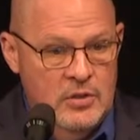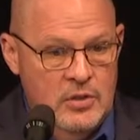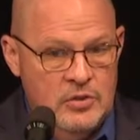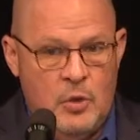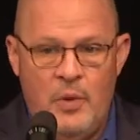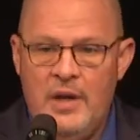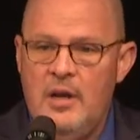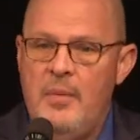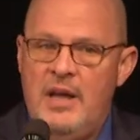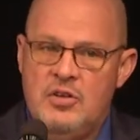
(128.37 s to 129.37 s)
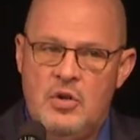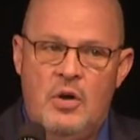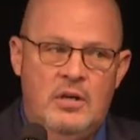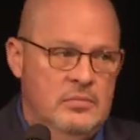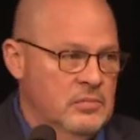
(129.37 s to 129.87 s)
So we're going to make
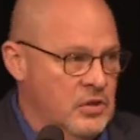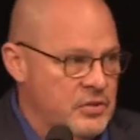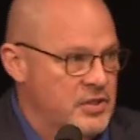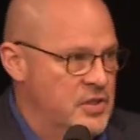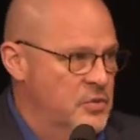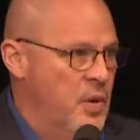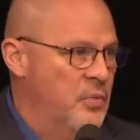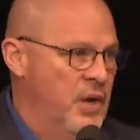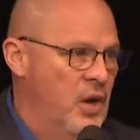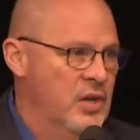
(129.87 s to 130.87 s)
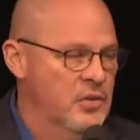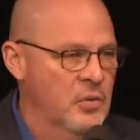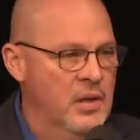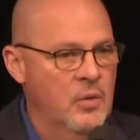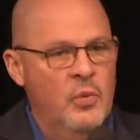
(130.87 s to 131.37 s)
sure, because this is what we are
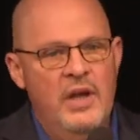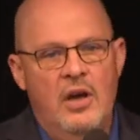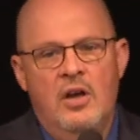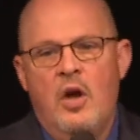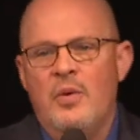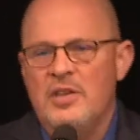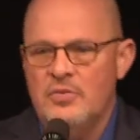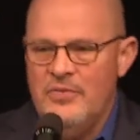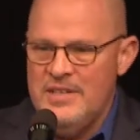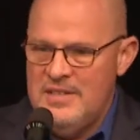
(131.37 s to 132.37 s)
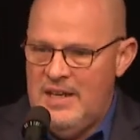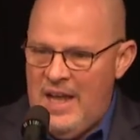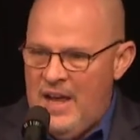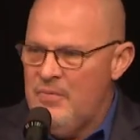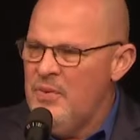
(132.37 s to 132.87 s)
doing, we are going to visit
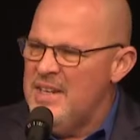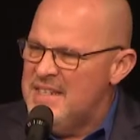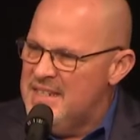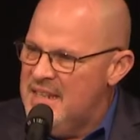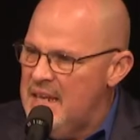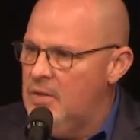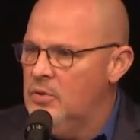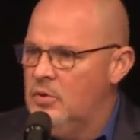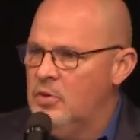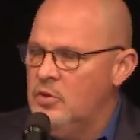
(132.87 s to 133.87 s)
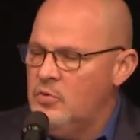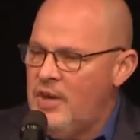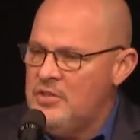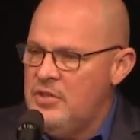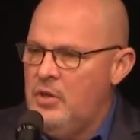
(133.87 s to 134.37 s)
every single
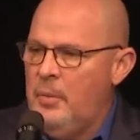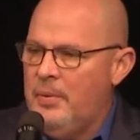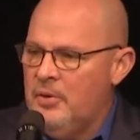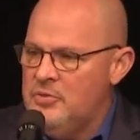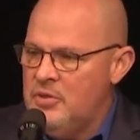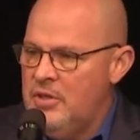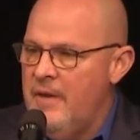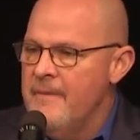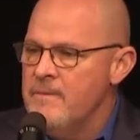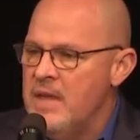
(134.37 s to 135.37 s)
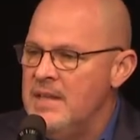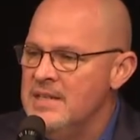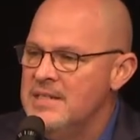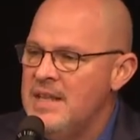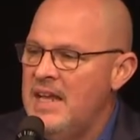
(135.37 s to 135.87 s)
congressional person in the
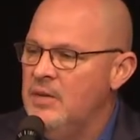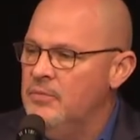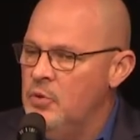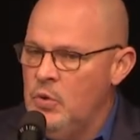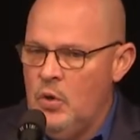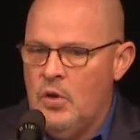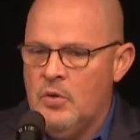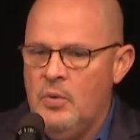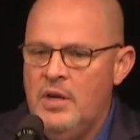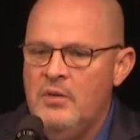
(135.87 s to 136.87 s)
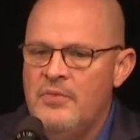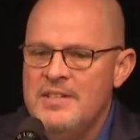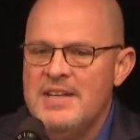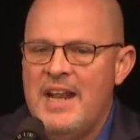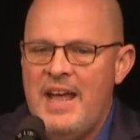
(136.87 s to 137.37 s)
state of New York. We're going to
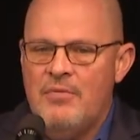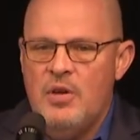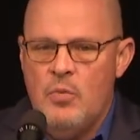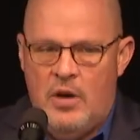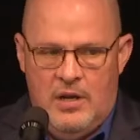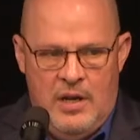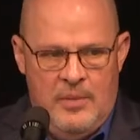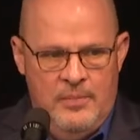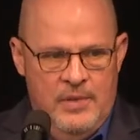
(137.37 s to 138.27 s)
visit every one of them.